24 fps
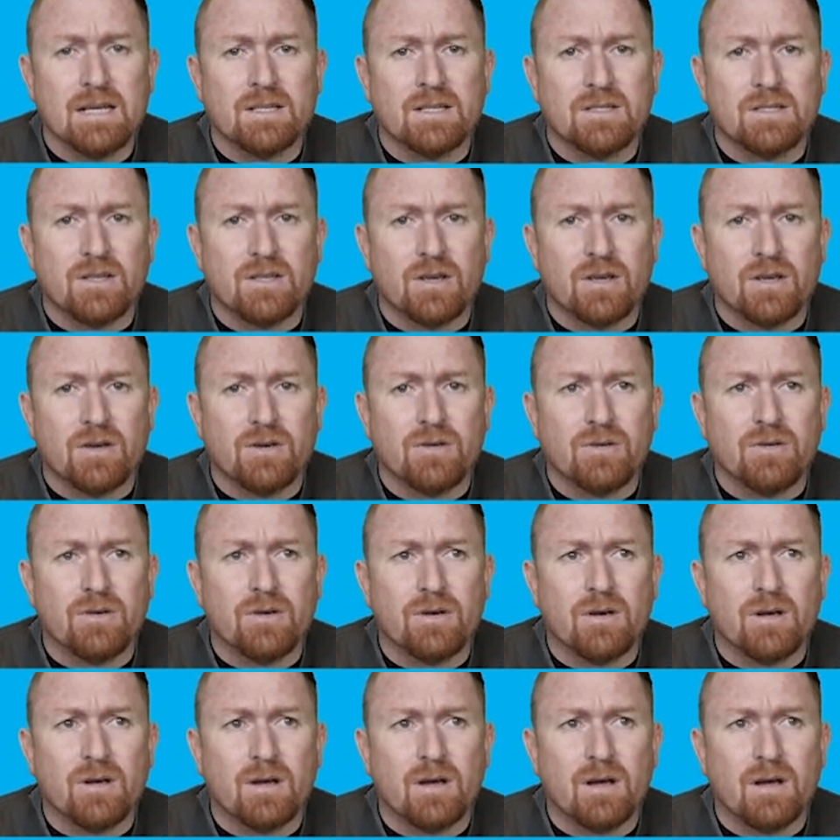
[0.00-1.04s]
So,
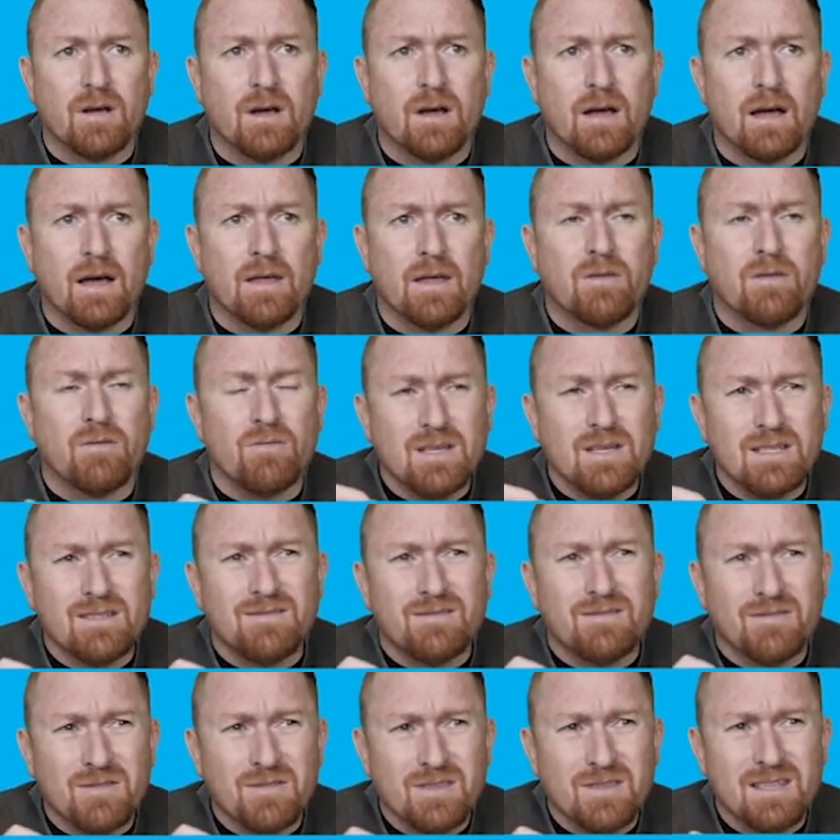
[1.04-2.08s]
and the reason
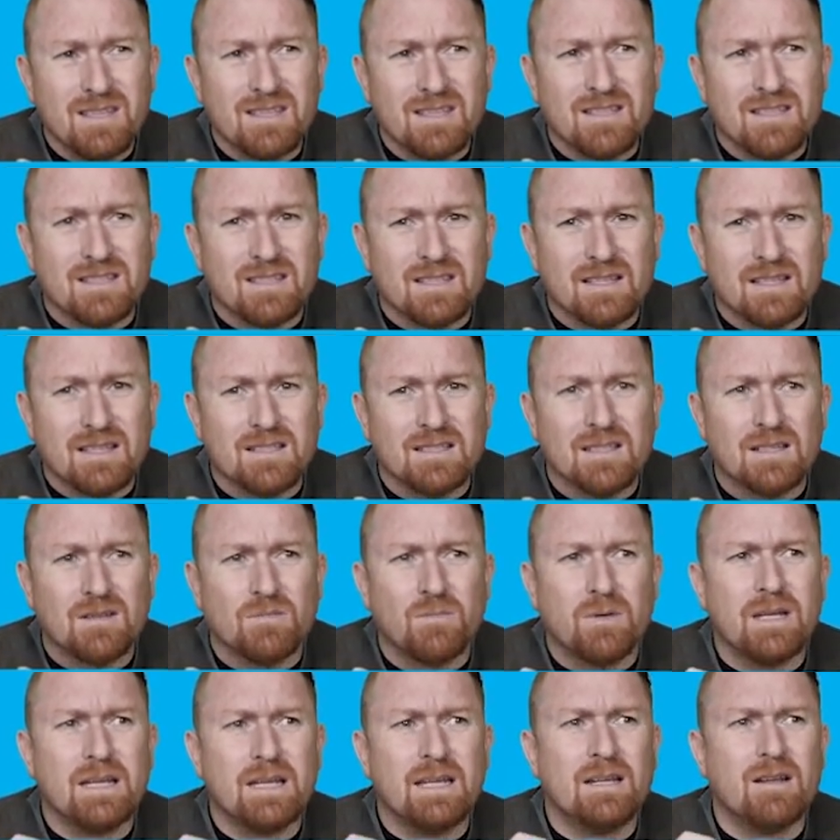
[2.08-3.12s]
for this is that
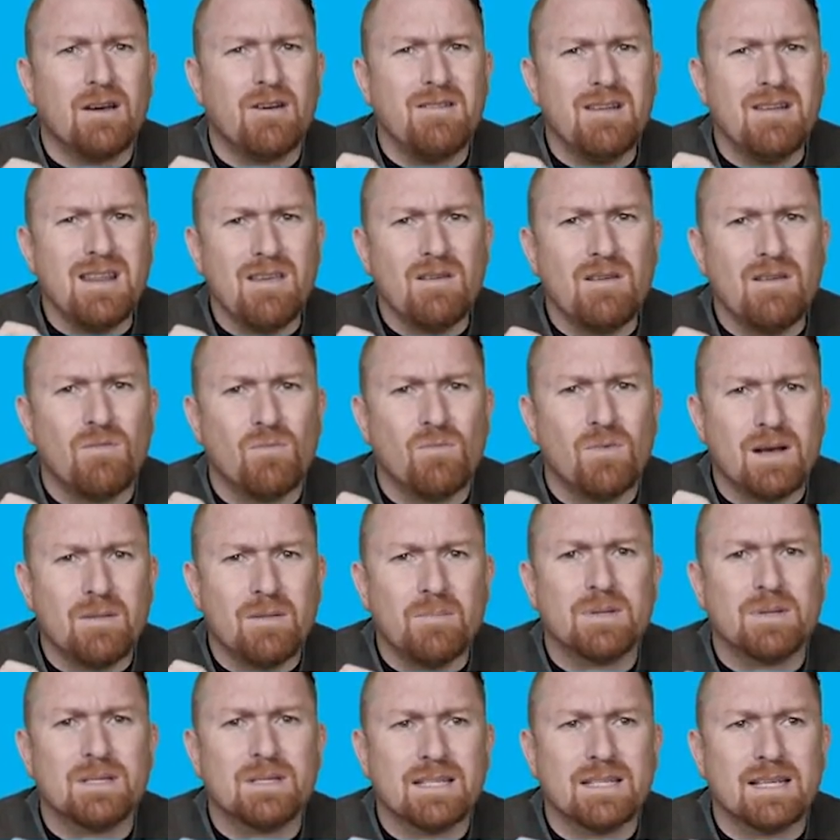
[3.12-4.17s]
we need only
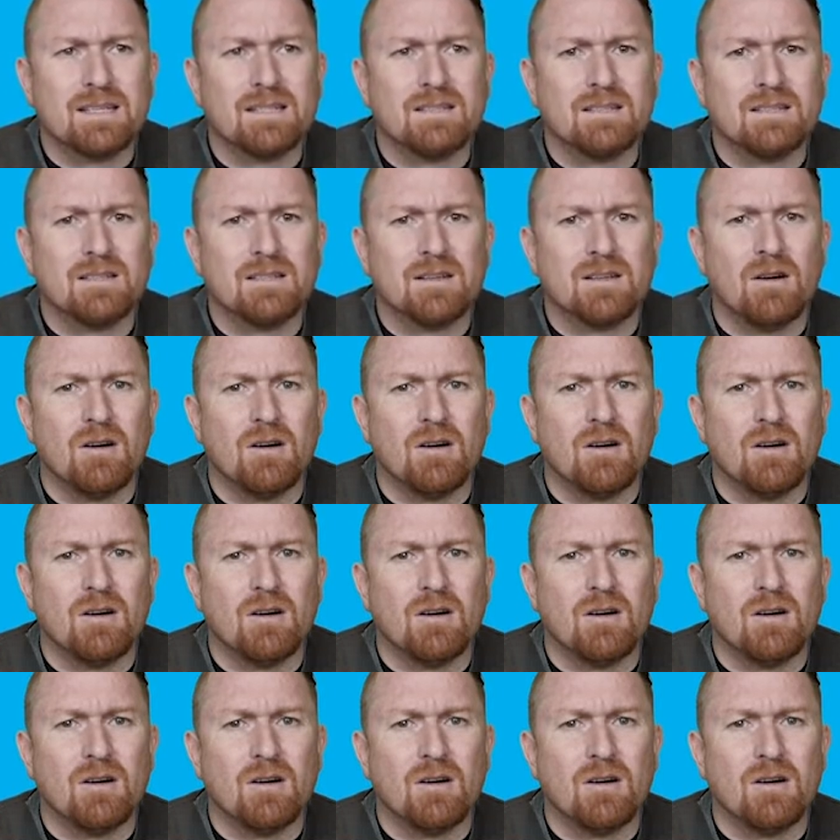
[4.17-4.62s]
1%